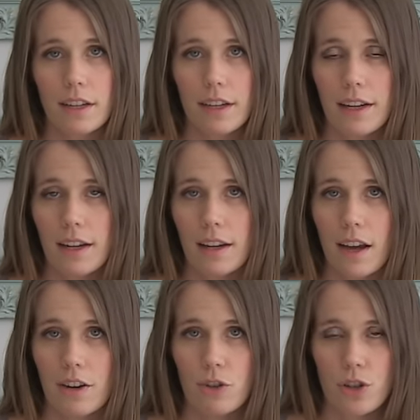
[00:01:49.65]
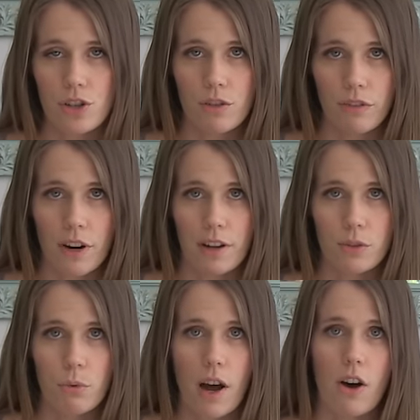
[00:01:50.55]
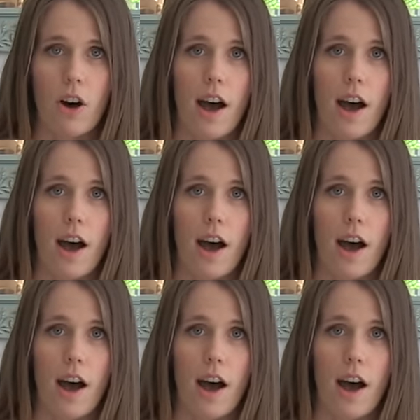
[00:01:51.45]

eating and nutrition front as well,